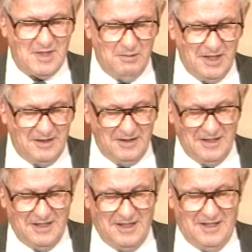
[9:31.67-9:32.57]

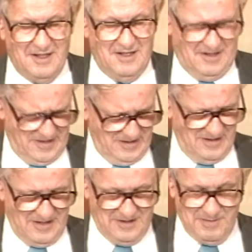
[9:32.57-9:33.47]
Well,
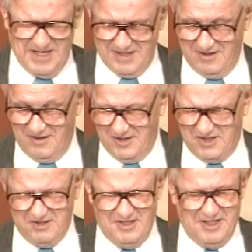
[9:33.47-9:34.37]
to make a long
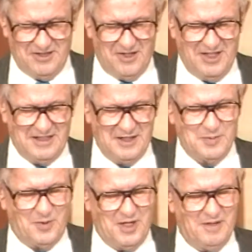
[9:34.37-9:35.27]
story short at this
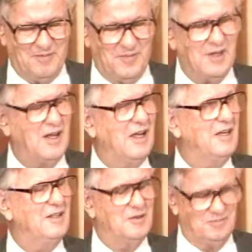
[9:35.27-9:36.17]
point,
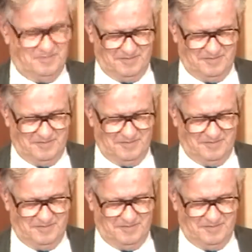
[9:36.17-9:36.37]
I